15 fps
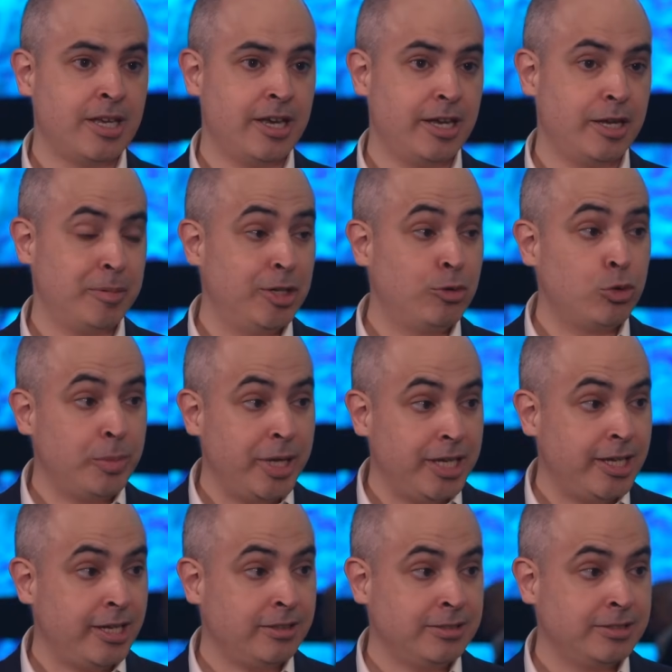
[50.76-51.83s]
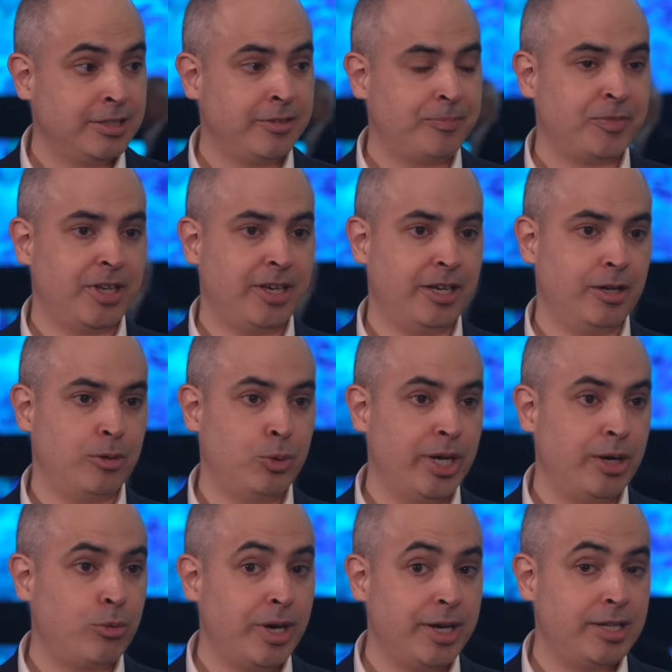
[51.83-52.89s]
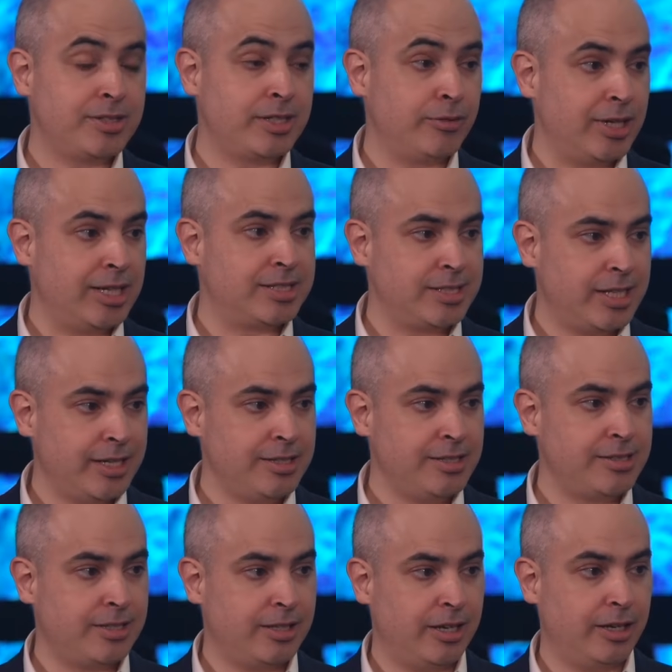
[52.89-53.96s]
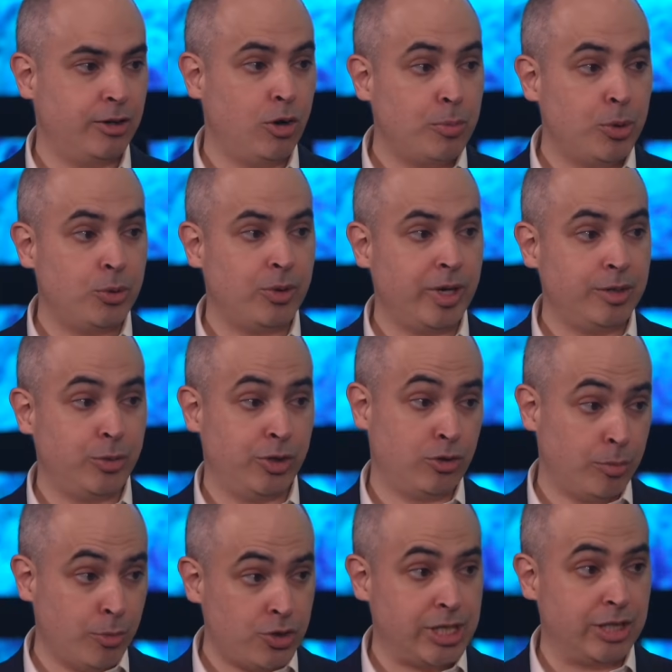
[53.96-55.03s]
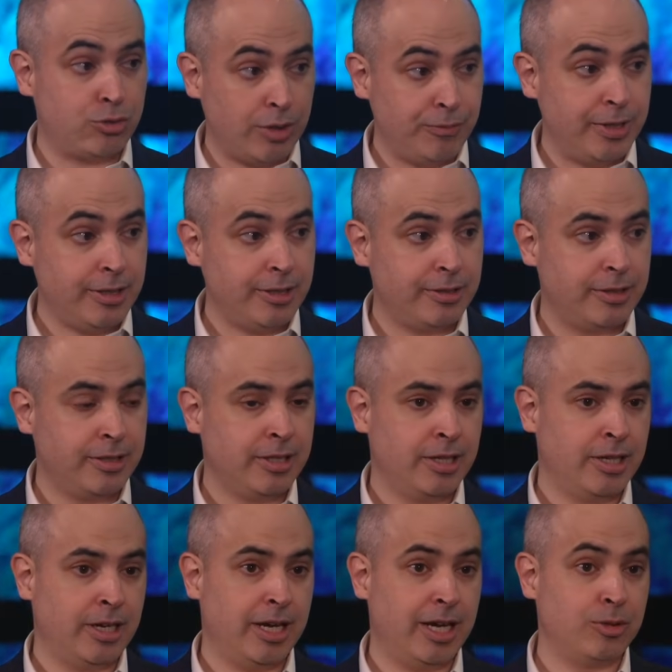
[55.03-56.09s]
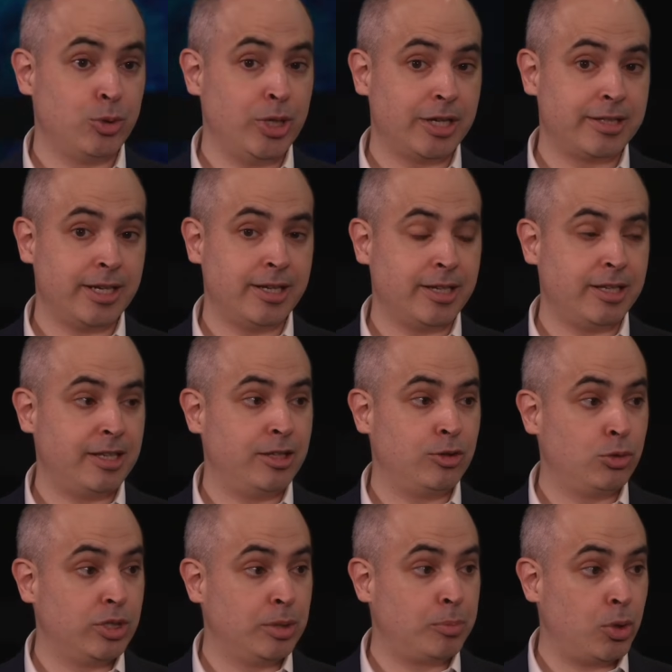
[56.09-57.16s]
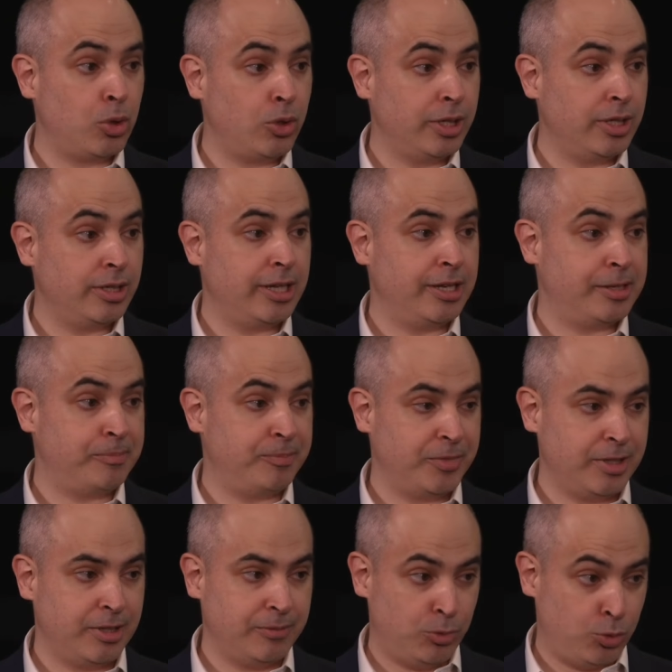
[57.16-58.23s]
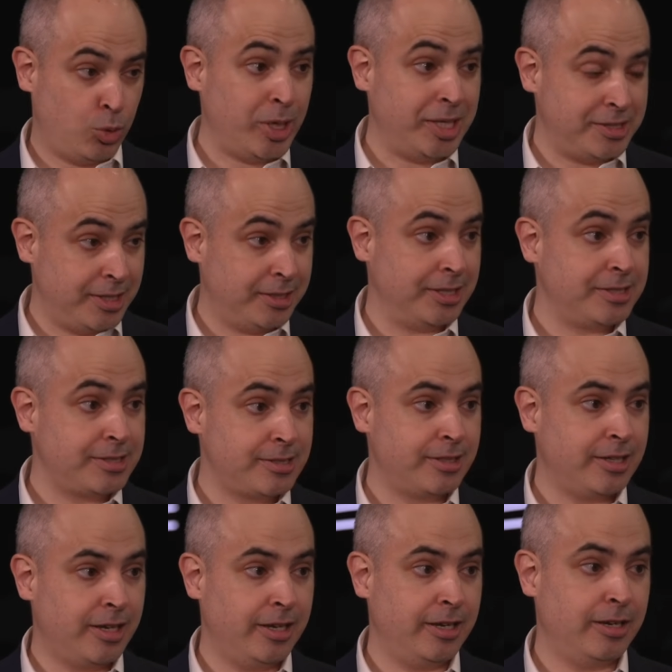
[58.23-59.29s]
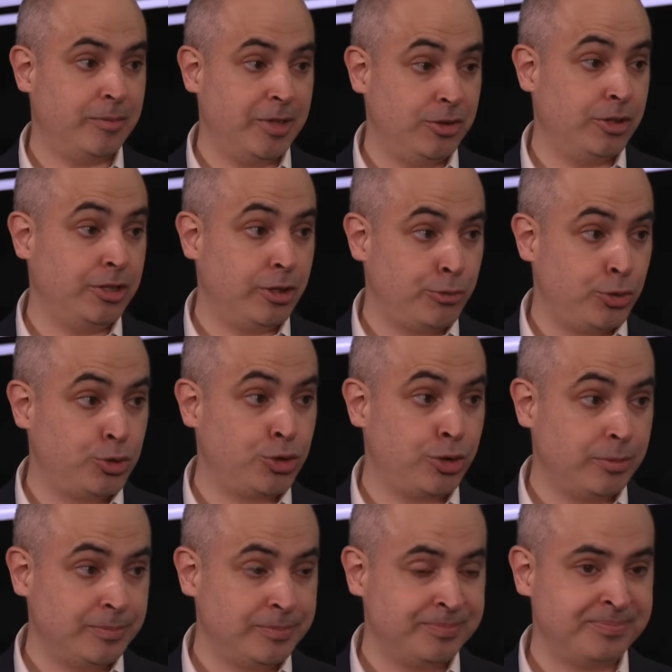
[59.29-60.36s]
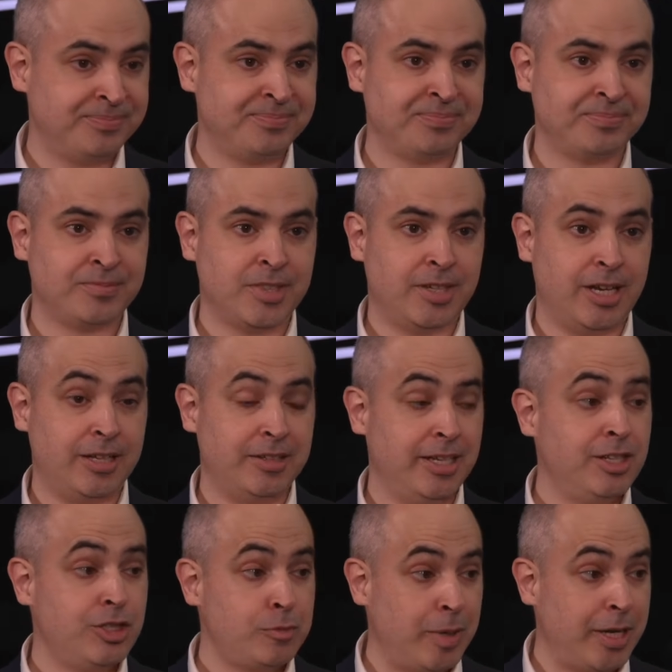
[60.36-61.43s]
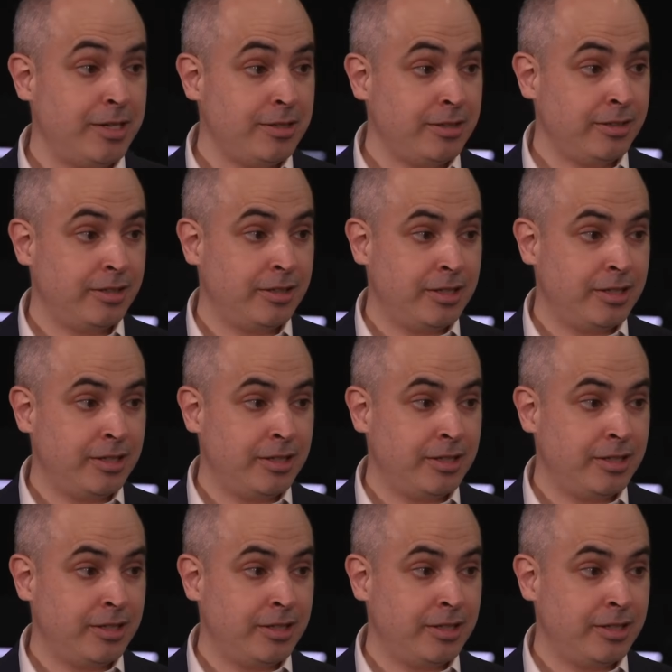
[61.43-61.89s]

Uh, in Romania, uh, we are running several sites uh, Open RAN with commercial traffic, and we are targeting to deploy 20 cities in the near future. And in Spain,